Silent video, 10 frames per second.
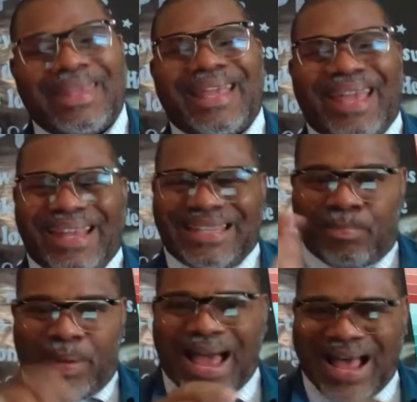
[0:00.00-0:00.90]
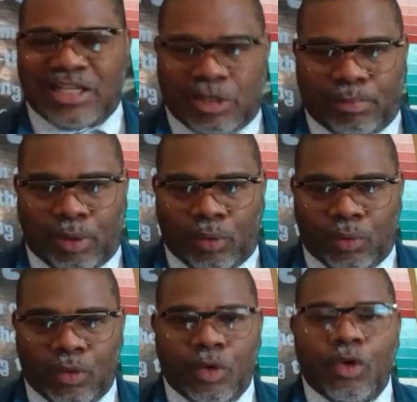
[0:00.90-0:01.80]
is possible
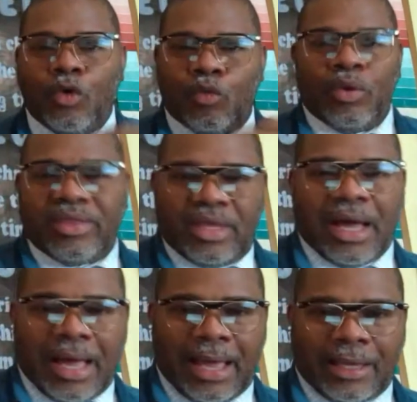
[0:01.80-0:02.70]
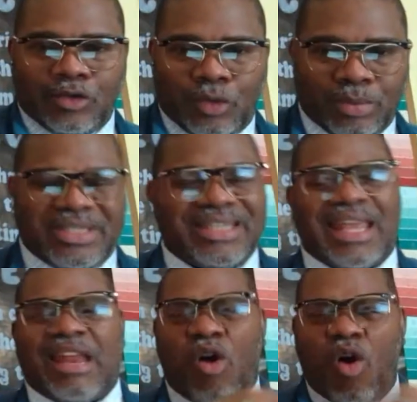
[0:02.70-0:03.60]
with God. Scripture says
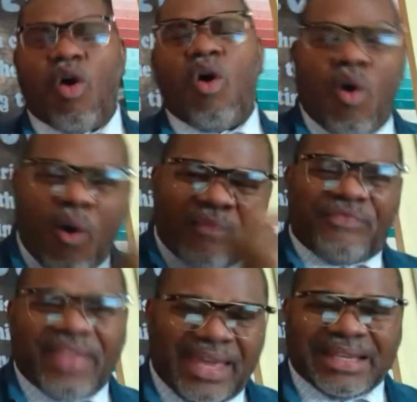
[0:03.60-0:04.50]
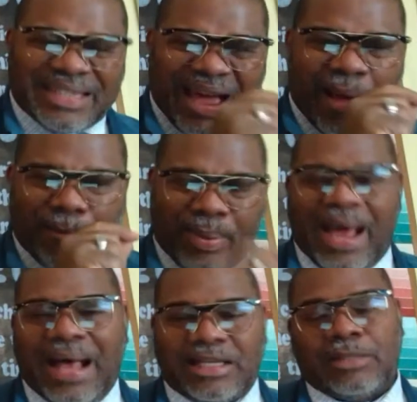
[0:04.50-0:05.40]
that all things are
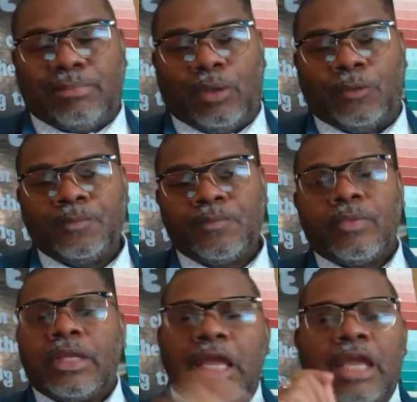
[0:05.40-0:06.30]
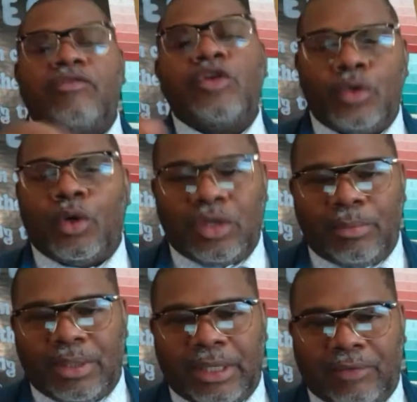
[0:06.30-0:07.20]
possible if you would only
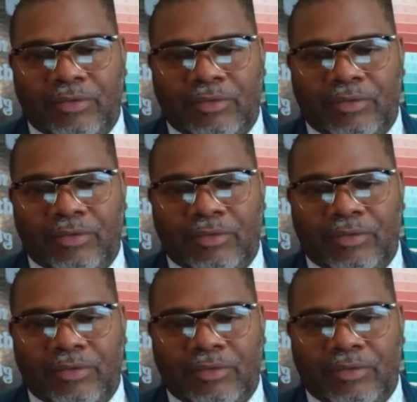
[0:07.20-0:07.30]
believe.